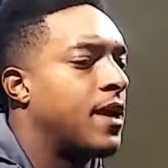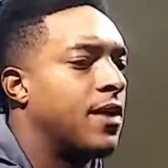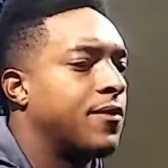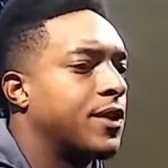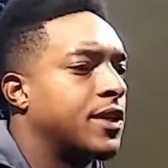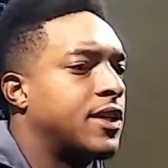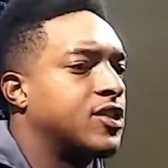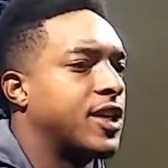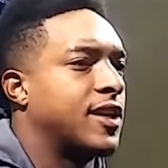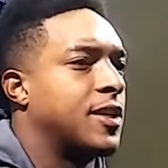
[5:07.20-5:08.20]
I feel like he
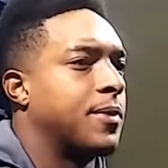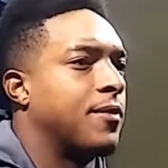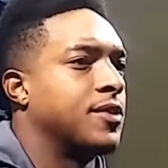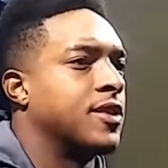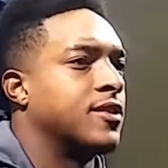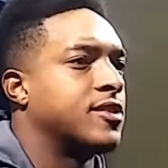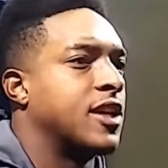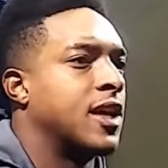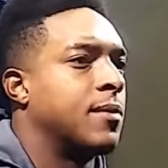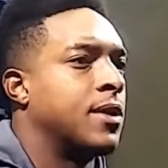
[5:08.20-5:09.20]
tried to keep everything the
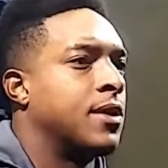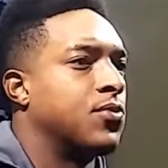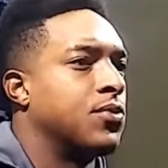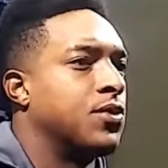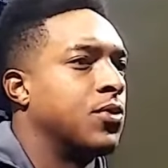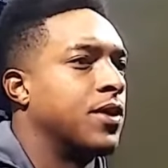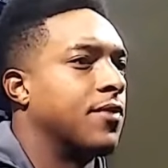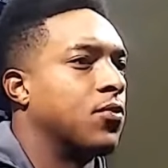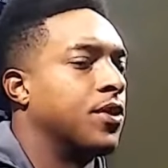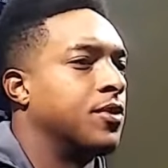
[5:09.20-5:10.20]
same. You know, we
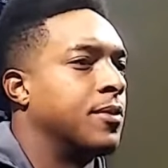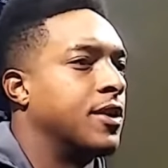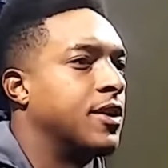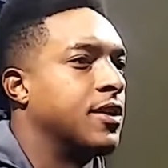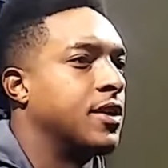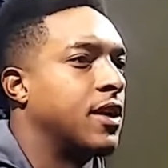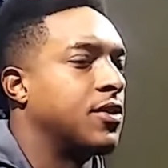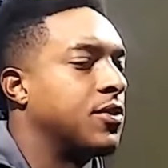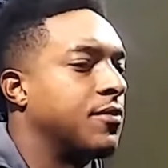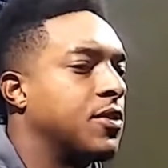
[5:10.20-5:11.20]
have a rhythm here at
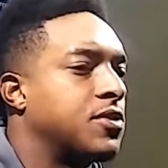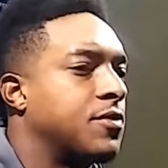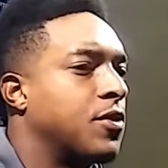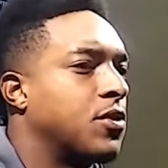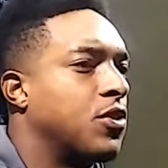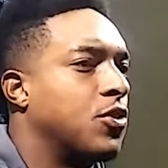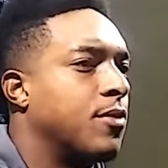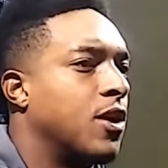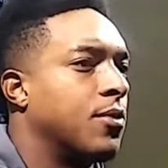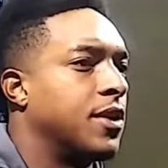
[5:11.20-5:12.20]
the University of
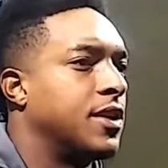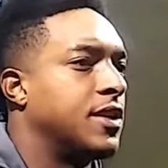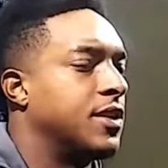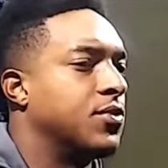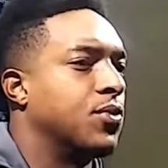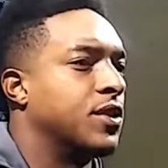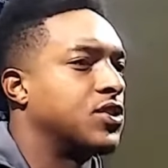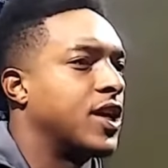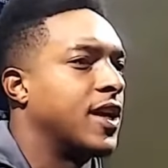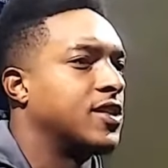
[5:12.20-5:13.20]
Oklahoma already. He didn't want
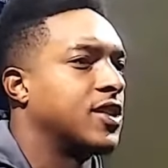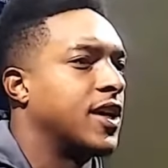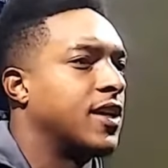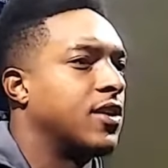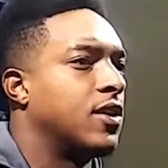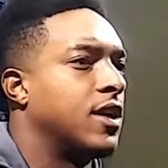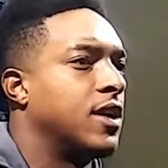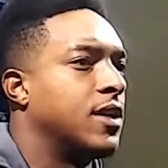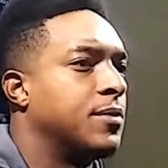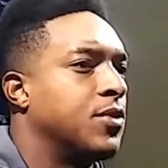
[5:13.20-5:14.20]
to change
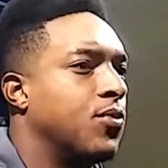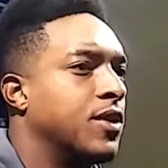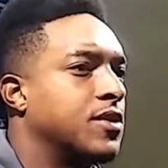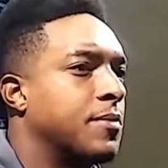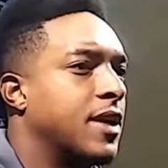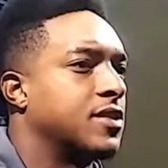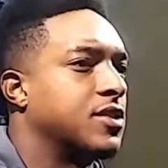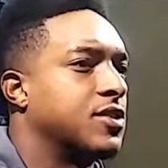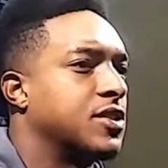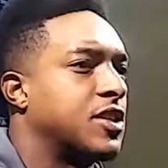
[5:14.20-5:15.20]
that. He wanted to
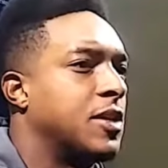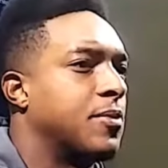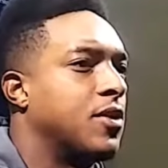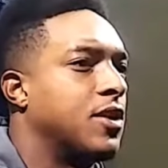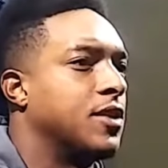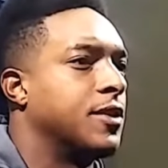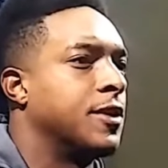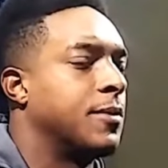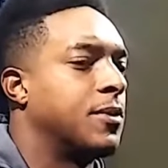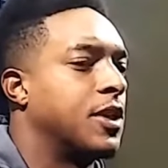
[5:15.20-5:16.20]
basically just keep on
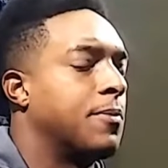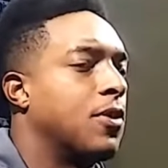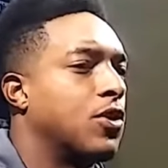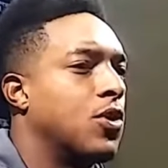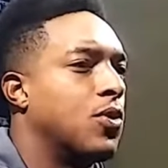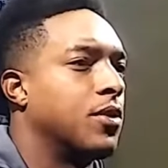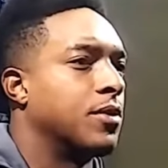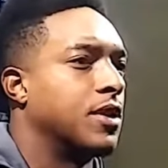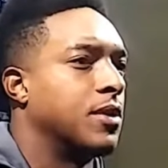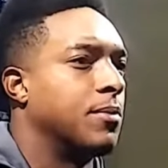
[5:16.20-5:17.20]

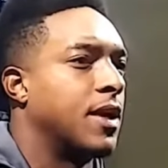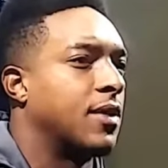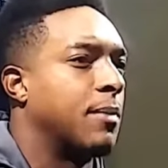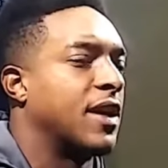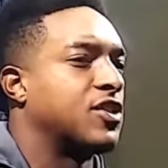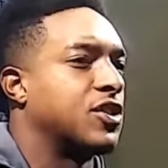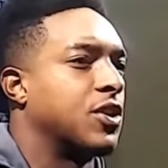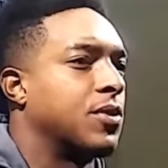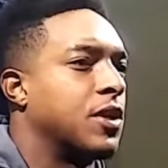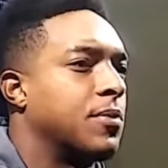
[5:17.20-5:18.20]
going and making sure
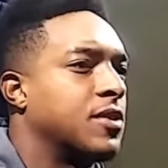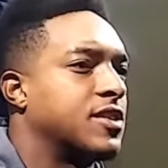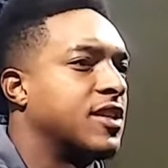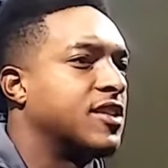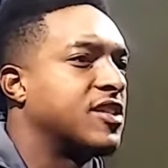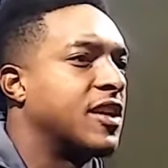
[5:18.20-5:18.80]
that we keep on setting the